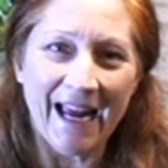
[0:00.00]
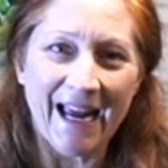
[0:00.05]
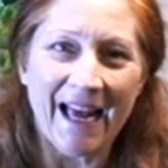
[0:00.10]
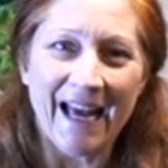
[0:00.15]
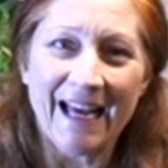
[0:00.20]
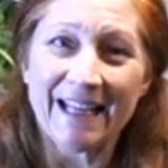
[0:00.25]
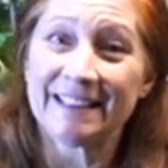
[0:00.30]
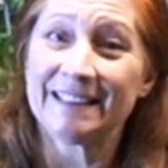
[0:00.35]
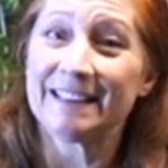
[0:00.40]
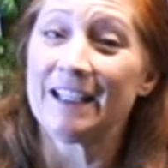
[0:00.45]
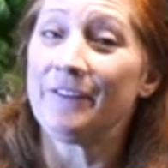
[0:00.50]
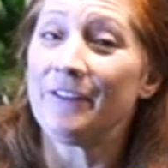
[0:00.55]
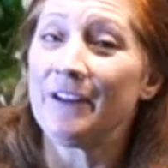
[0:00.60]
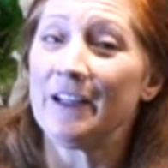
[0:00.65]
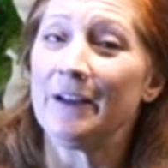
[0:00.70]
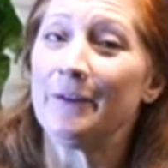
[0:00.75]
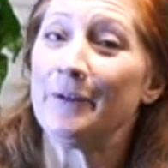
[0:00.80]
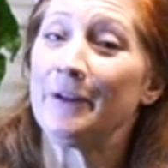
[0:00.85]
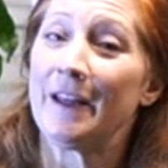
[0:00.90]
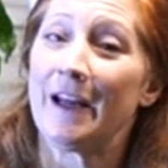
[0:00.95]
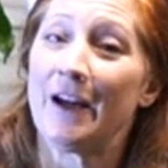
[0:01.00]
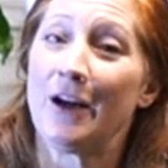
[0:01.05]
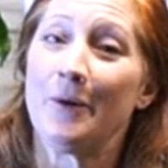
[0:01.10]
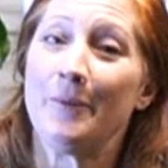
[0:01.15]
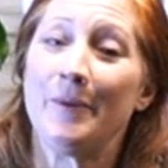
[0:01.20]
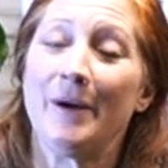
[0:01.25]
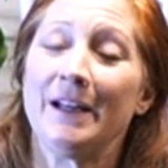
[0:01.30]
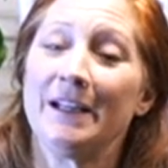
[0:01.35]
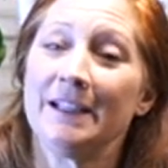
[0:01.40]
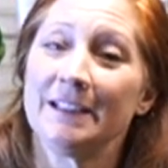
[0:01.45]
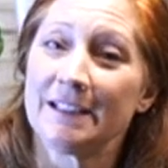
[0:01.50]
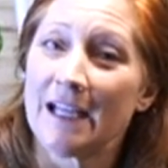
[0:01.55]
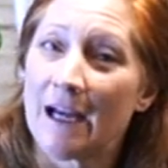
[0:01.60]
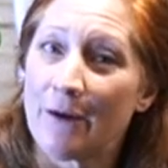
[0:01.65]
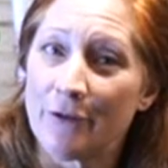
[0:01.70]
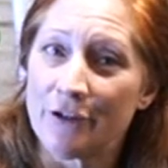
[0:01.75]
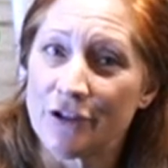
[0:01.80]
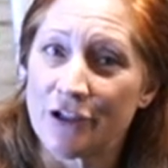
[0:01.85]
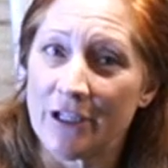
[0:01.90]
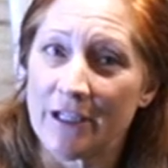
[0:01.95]
Hey guys, Stephanie here with the Aeroponic
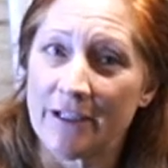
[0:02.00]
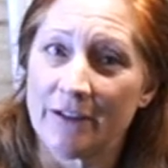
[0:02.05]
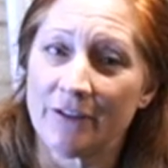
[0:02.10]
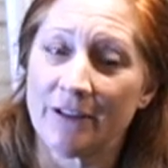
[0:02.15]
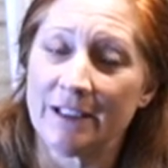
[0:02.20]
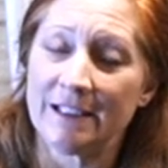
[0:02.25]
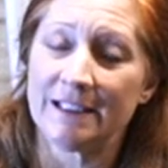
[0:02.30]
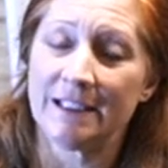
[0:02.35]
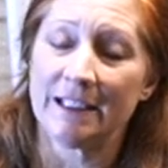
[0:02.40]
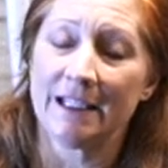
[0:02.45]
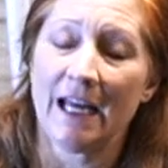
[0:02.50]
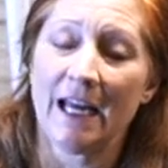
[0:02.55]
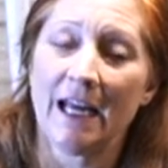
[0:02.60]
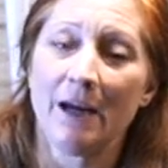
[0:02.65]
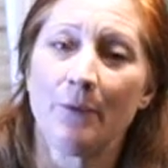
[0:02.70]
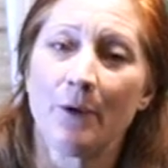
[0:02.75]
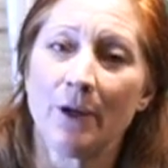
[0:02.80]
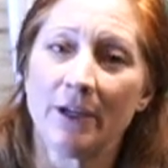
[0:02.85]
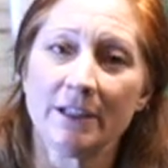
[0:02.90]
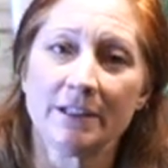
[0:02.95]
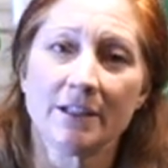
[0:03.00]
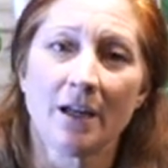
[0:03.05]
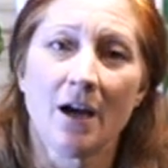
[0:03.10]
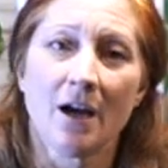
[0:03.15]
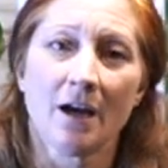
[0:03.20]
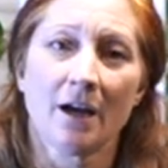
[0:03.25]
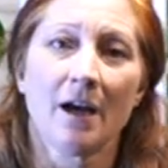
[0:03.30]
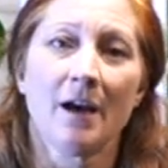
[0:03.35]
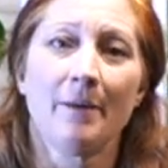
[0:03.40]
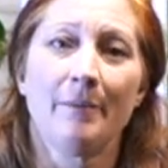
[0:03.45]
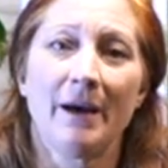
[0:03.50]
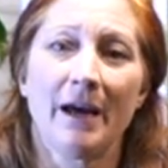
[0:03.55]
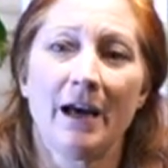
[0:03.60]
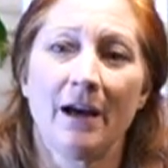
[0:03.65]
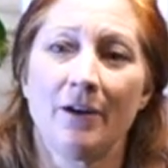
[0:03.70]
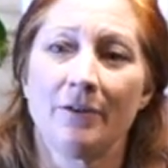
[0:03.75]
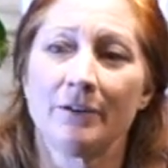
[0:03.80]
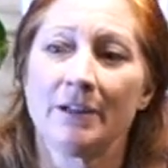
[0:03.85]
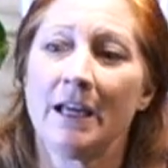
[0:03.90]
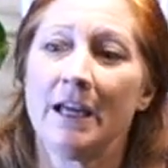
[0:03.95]
Tower channel and today I want to talk
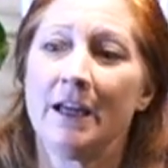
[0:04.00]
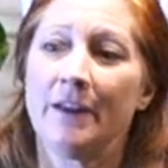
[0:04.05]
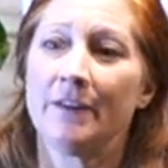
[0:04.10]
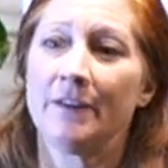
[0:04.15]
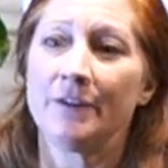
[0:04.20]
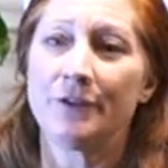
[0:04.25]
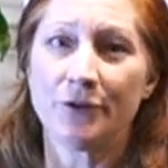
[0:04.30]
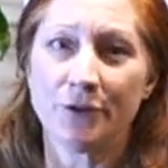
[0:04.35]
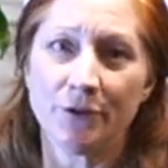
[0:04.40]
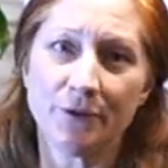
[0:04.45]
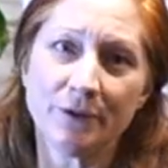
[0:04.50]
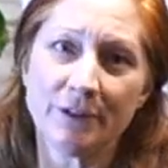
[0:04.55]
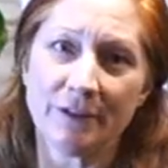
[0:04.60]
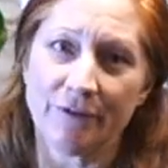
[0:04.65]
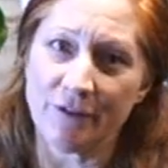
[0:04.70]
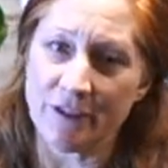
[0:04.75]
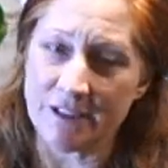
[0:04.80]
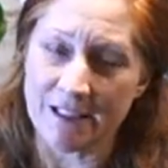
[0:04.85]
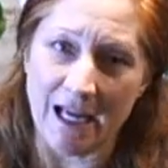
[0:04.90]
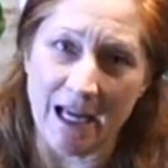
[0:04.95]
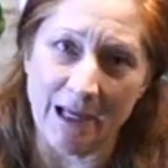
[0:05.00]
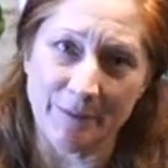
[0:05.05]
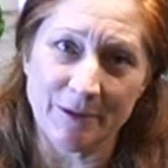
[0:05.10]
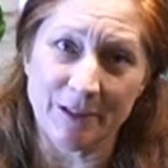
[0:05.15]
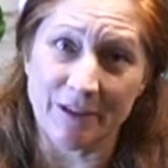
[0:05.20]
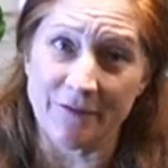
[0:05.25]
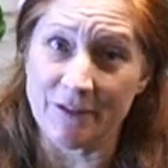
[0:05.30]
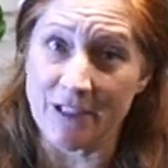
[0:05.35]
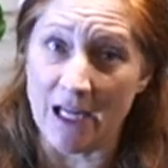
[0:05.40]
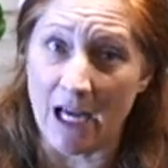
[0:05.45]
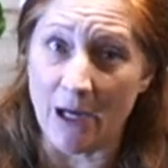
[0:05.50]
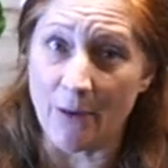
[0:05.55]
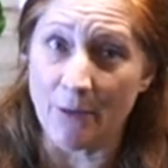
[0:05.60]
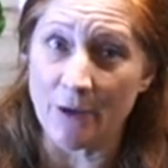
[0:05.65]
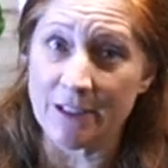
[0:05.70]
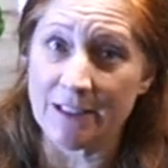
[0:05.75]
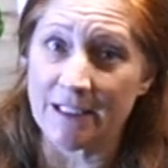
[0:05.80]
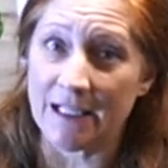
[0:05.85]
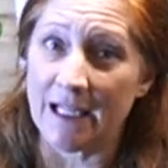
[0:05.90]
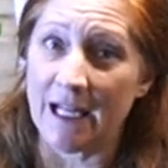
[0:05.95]
about the two different types of
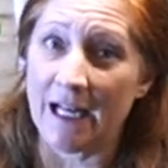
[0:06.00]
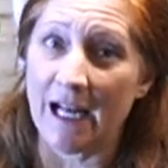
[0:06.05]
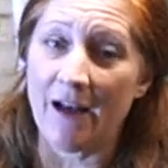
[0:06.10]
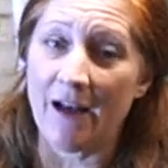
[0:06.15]
towers that I